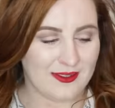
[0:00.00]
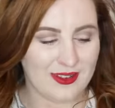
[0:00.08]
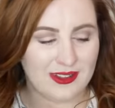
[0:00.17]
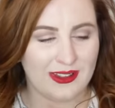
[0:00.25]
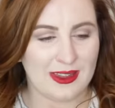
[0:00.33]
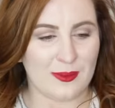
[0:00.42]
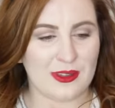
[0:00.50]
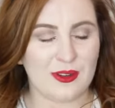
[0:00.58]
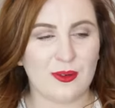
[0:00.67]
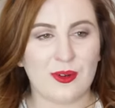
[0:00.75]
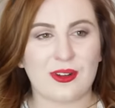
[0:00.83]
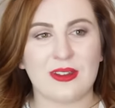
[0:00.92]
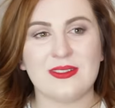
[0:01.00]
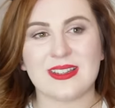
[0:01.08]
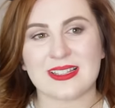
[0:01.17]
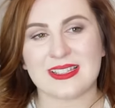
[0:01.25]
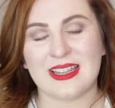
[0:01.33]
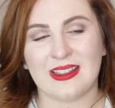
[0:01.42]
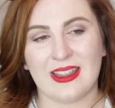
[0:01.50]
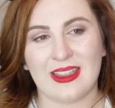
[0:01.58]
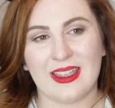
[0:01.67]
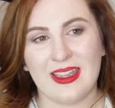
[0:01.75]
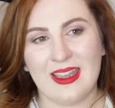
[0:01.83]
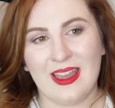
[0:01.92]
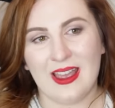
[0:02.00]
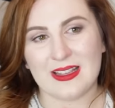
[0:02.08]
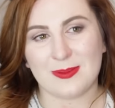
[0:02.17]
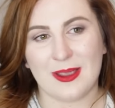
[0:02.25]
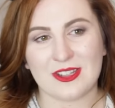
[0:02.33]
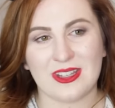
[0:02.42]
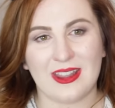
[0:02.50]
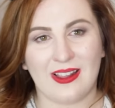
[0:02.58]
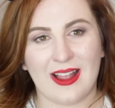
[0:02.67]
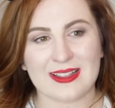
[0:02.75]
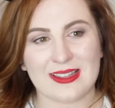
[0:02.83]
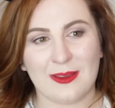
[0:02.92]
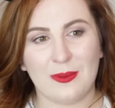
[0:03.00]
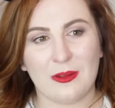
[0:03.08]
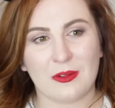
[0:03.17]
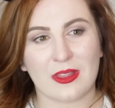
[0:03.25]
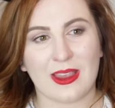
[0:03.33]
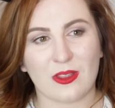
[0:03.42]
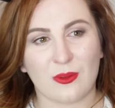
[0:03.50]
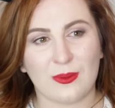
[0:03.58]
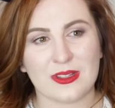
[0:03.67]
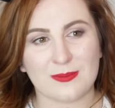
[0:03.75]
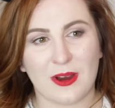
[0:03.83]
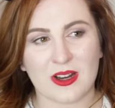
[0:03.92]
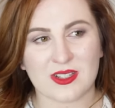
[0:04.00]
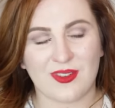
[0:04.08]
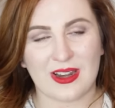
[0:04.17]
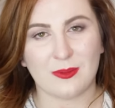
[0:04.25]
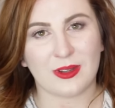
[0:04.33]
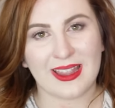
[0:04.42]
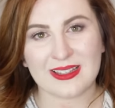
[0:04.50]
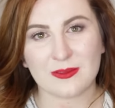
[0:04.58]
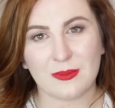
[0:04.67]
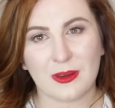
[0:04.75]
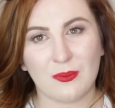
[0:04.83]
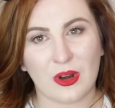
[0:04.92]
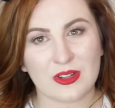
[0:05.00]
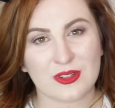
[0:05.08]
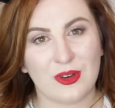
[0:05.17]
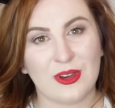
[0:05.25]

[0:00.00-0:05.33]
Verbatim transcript: I feel like when you go around Disney, like, especially the last time we were there, there was parts of Animal Kingdom we worked